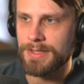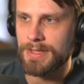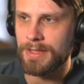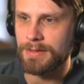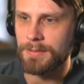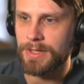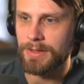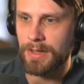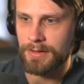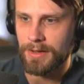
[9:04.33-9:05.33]
the
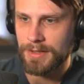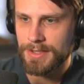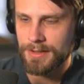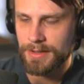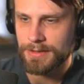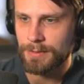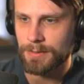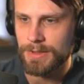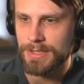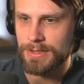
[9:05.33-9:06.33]
Myriad construct,
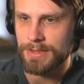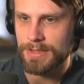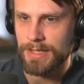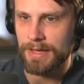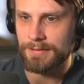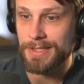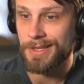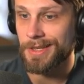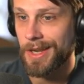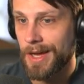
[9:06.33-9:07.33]
which is
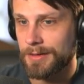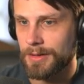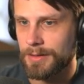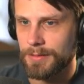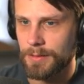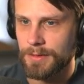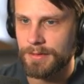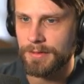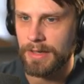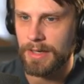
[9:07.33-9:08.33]
obviously not great for
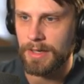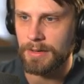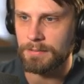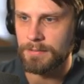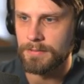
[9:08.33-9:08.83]
us. Um,